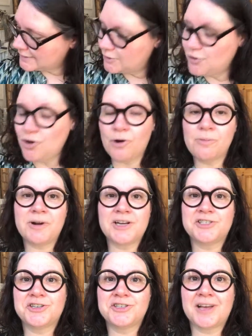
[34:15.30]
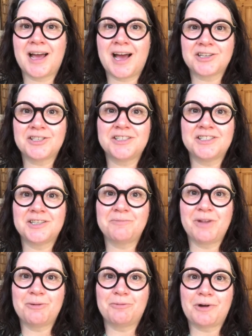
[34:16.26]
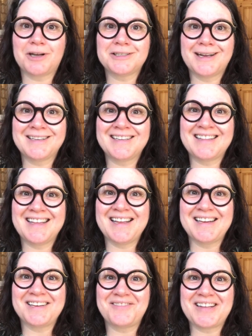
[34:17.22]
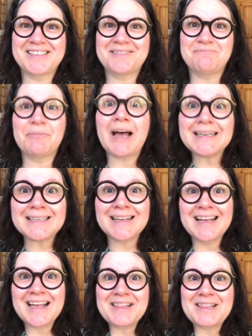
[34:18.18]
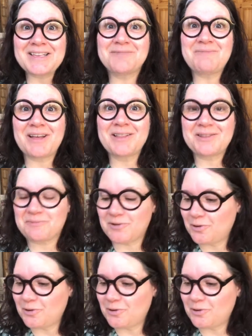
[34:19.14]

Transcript: No pressure to actually submit a project at the end of it. But this month